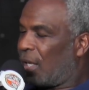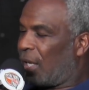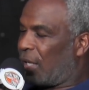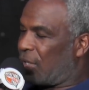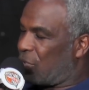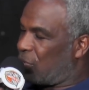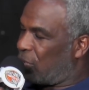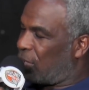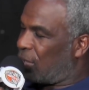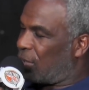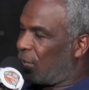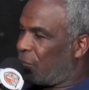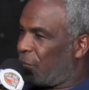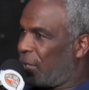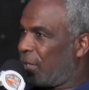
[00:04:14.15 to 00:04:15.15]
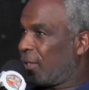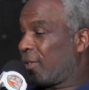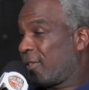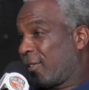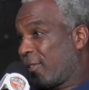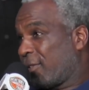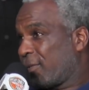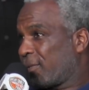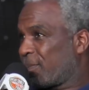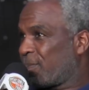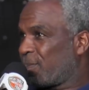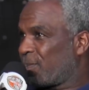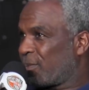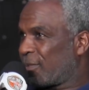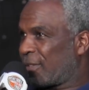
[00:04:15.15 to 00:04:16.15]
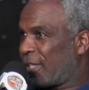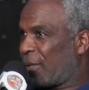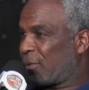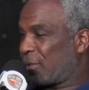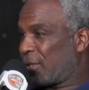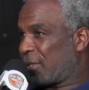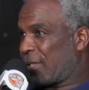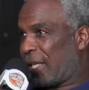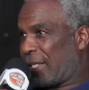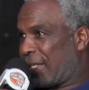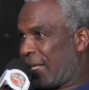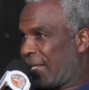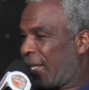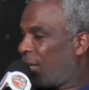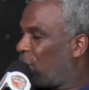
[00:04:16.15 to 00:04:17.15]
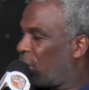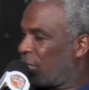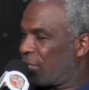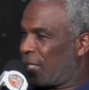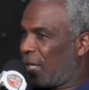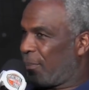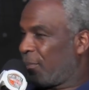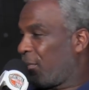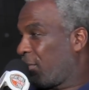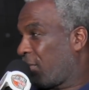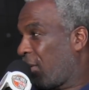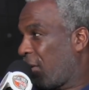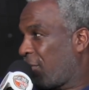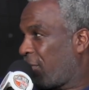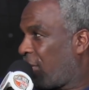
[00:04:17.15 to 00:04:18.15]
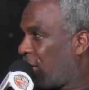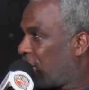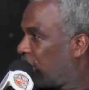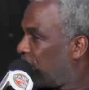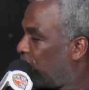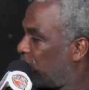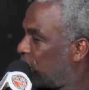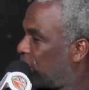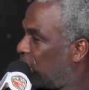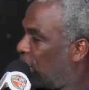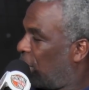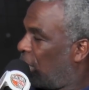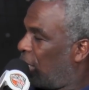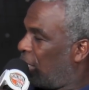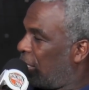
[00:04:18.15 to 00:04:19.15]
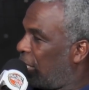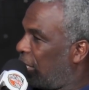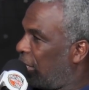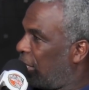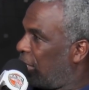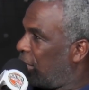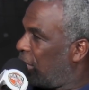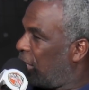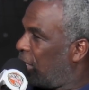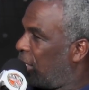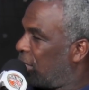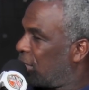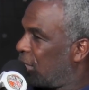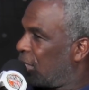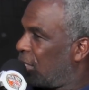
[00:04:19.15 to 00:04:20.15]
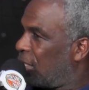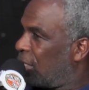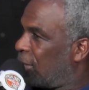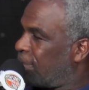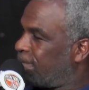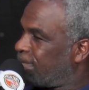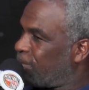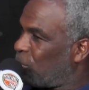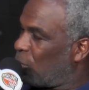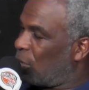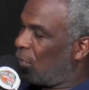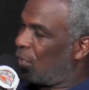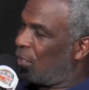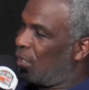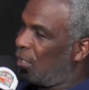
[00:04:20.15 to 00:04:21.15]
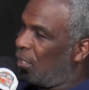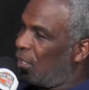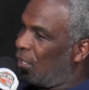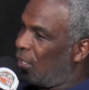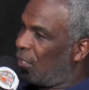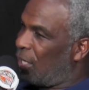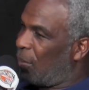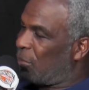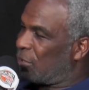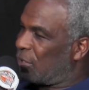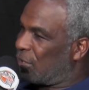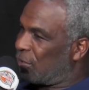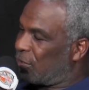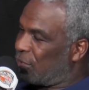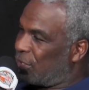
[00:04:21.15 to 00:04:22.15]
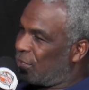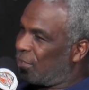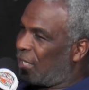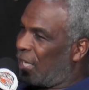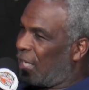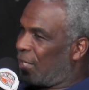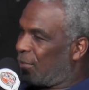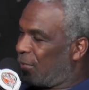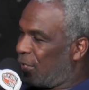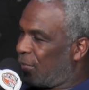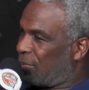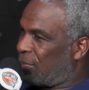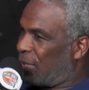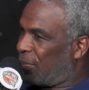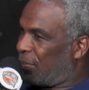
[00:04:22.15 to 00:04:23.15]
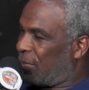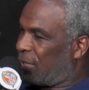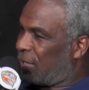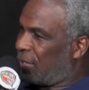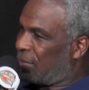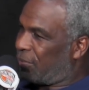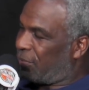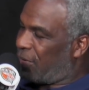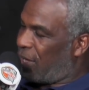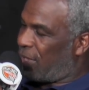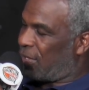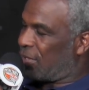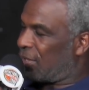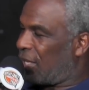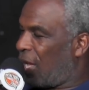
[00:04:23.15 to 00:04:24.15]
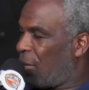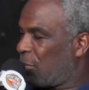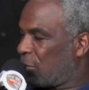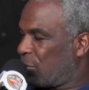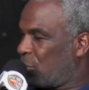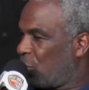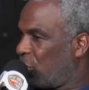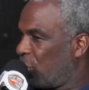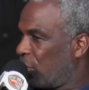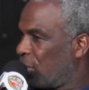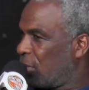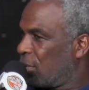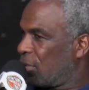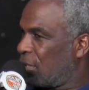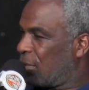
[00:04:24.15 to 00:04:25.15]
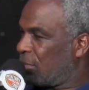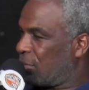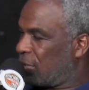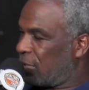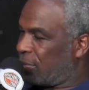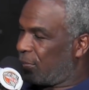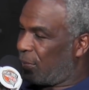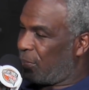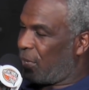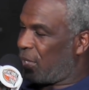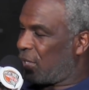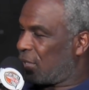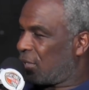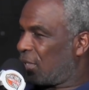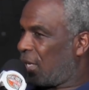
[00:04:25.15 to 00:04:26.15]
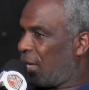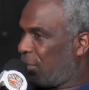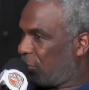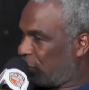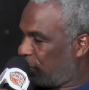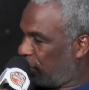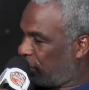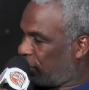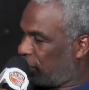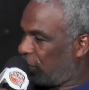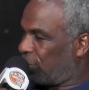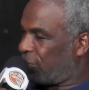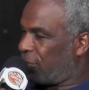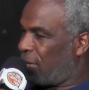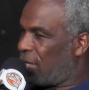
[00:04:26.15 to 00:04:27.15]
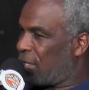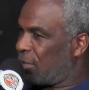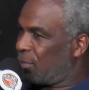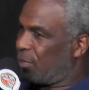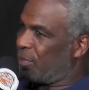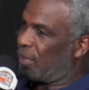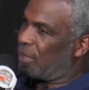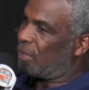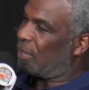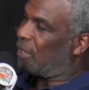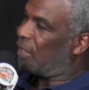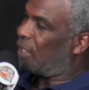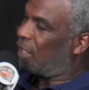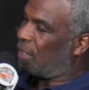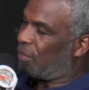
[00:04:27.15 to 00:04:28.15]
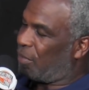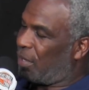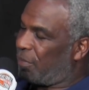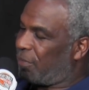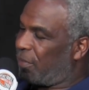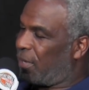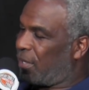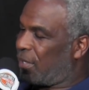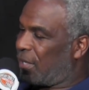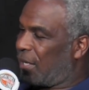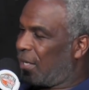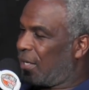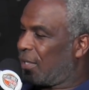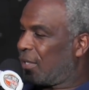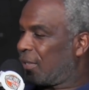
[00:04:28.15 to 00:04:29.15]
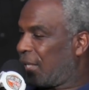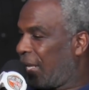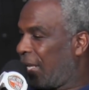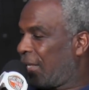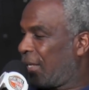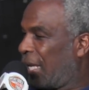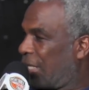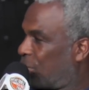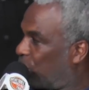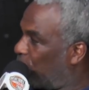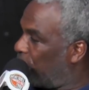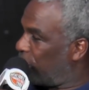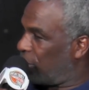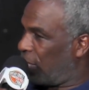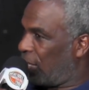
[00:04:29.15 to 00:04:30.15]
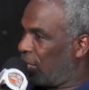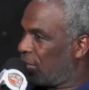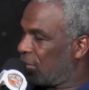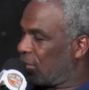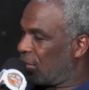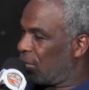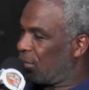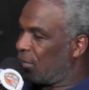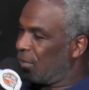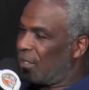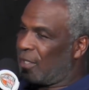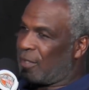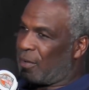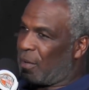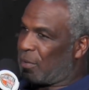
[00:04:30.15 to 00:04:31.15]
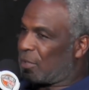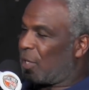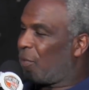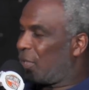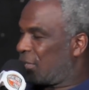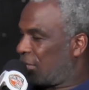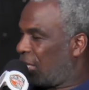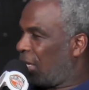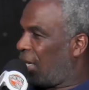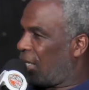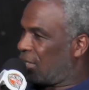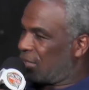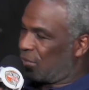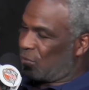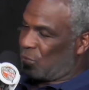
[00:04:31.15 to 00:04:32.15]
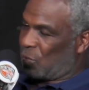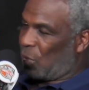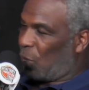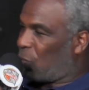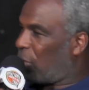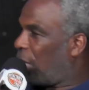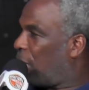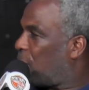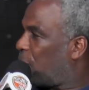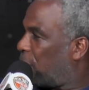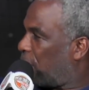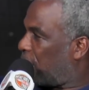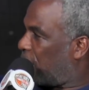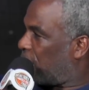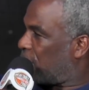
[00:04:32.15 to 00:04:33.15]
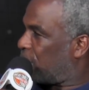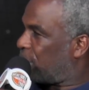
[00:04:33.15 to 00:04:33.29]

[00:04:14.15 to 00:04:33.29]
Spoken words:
And you get always, you know, they did that all the time. My grandfather, he had eight kids, and that was us on his side. And my father's side was more, you know, my mother's side was my, you know, father, but my other grandfather had, they had like 12 kids. So it was always kids around one another.